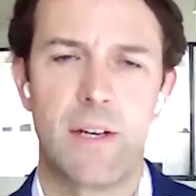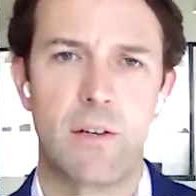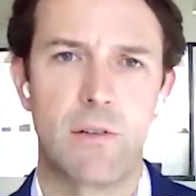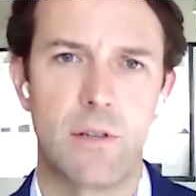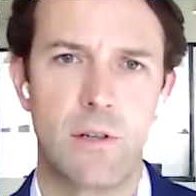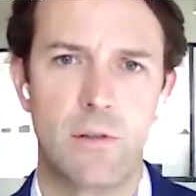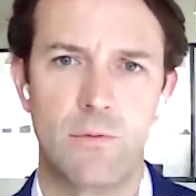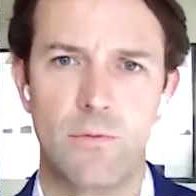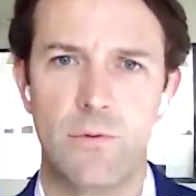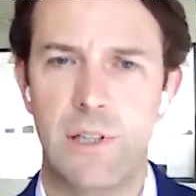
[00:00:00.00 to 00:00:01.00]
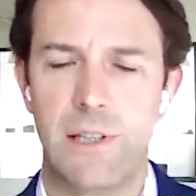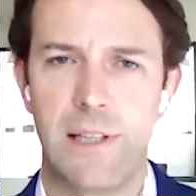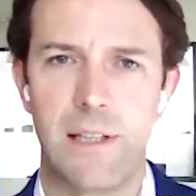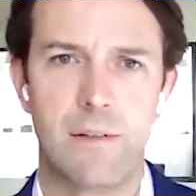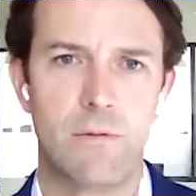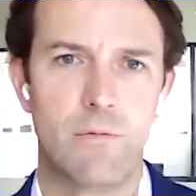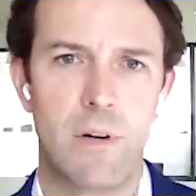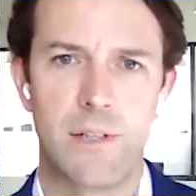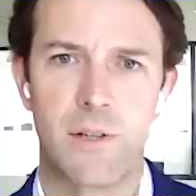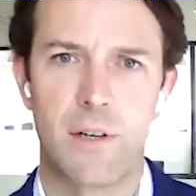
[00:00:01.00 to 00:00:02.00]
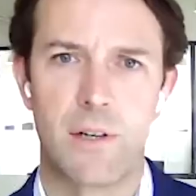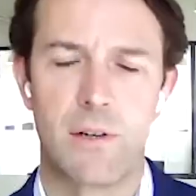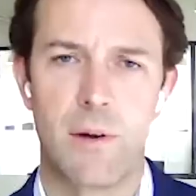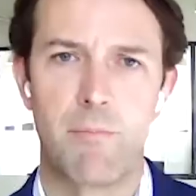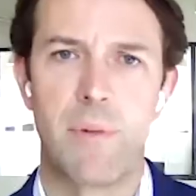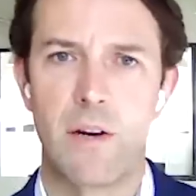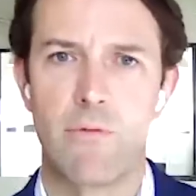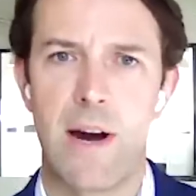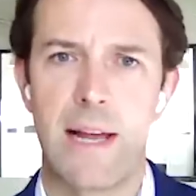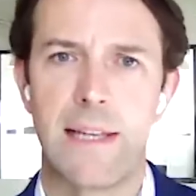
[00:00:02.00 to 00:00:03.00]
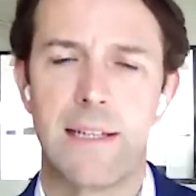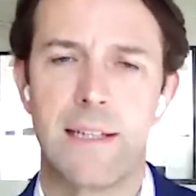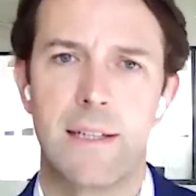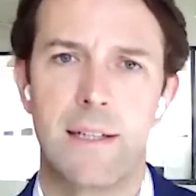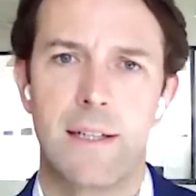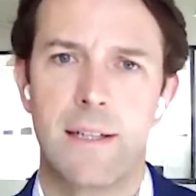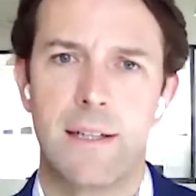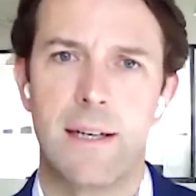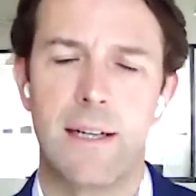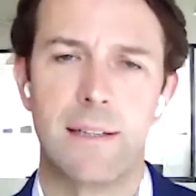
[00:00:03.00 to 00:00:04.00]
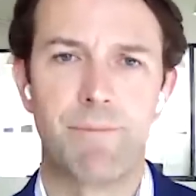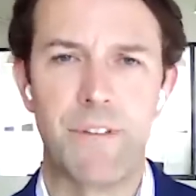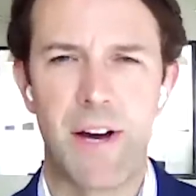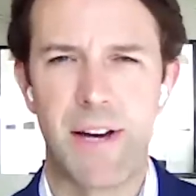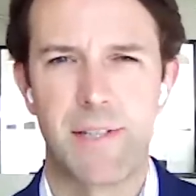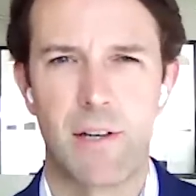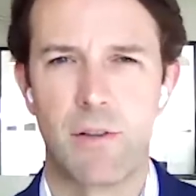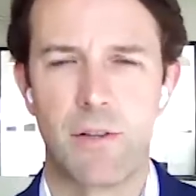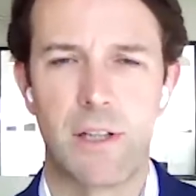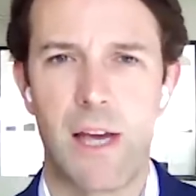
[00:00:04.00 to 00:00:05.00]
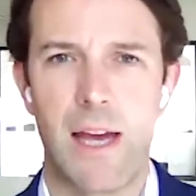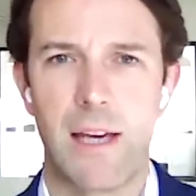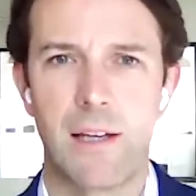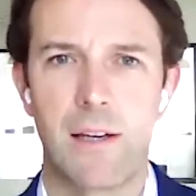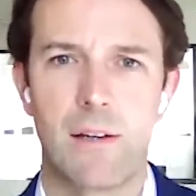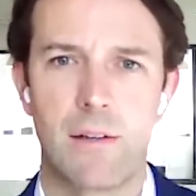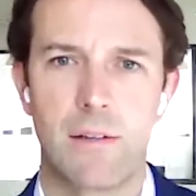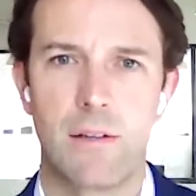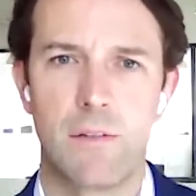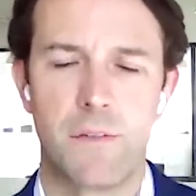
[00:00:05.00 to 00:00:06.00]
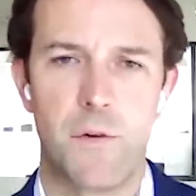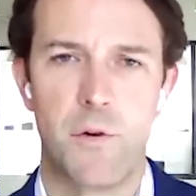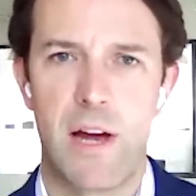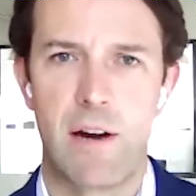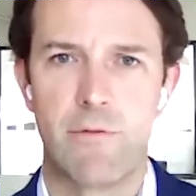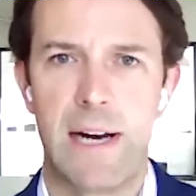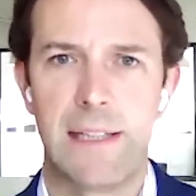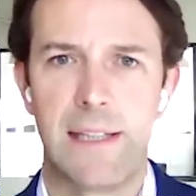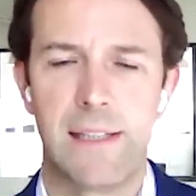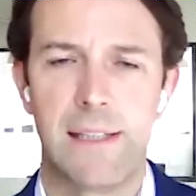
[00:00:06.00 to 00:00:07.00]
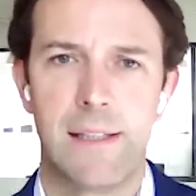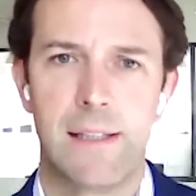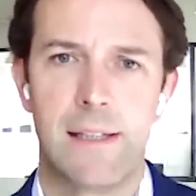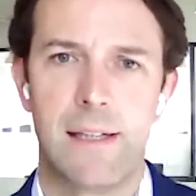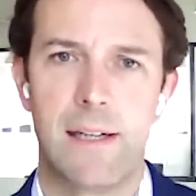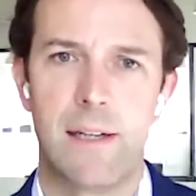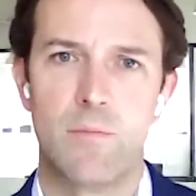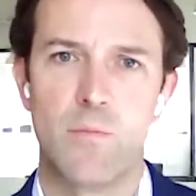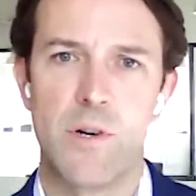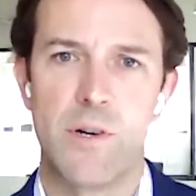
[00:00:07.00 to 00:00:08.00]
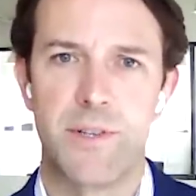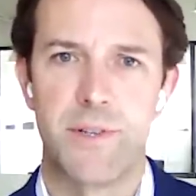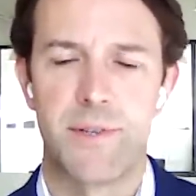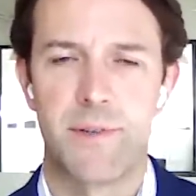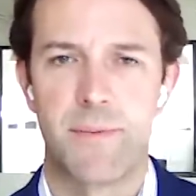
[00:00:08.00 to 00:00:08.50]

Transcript: you know, gold really went on a big rally. And the icing on the cake, you know, for that rally was,